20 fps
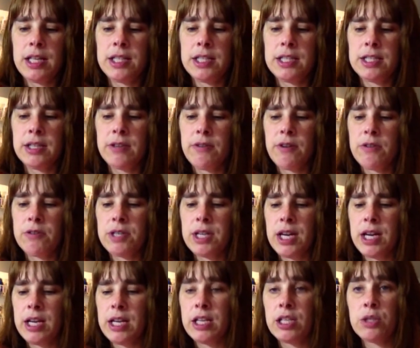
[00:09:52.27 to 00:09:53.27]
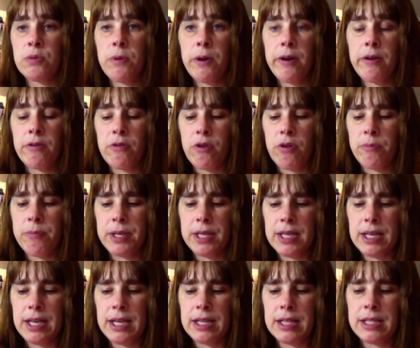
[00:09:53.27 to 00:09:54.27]
And zero day is where it
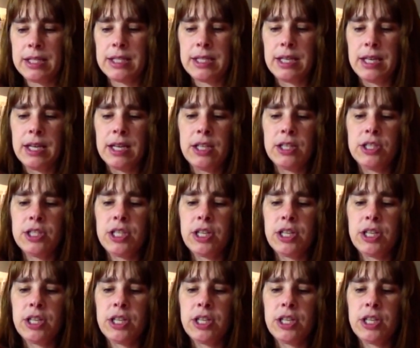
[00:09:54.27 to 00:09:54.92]
all begins.